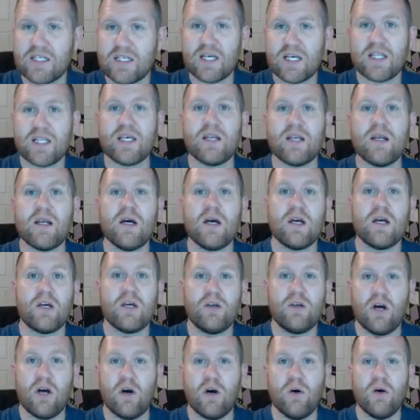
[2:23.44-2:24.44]
and then, you
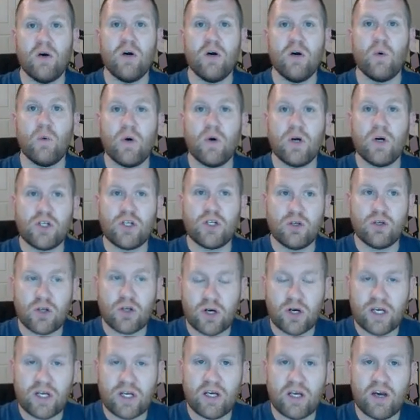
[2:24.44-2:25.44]
know, once you
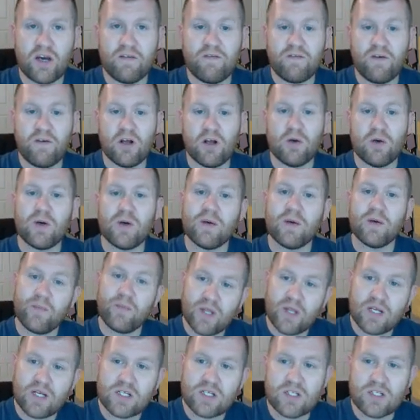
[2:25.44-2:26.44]
start getting a following,
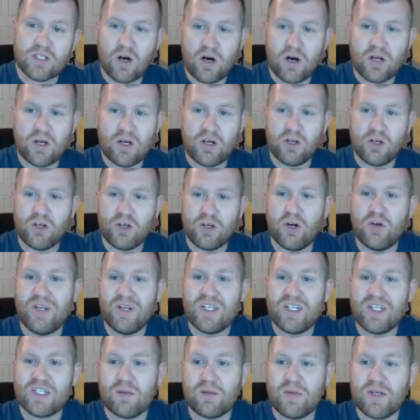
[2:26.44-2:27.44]
you need
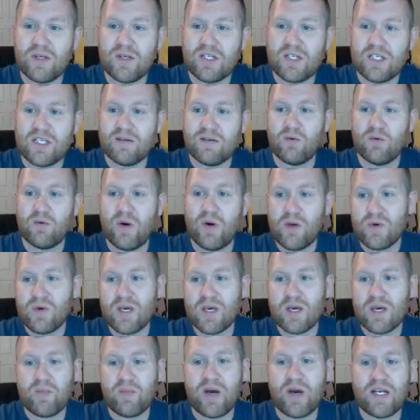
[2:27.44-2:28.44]
something to give away. You can
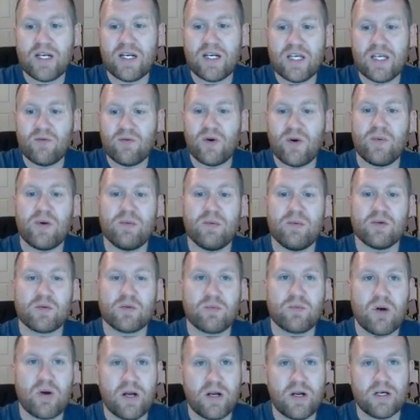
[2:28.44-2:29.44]
get paid to give away people's
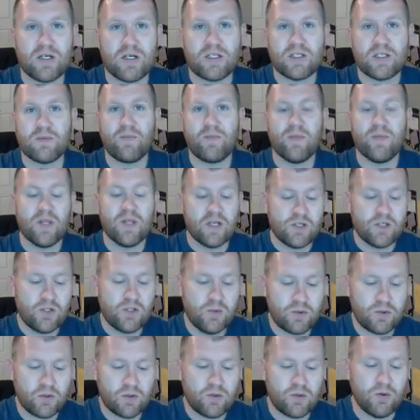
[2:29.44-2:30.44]
products.
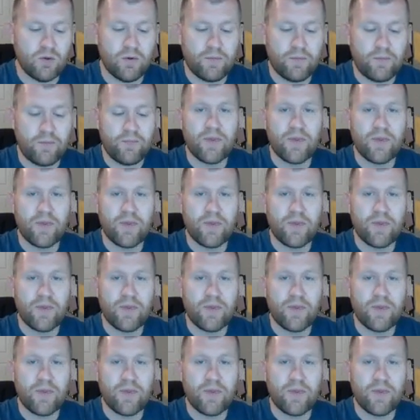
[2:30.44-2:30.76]
Super cool.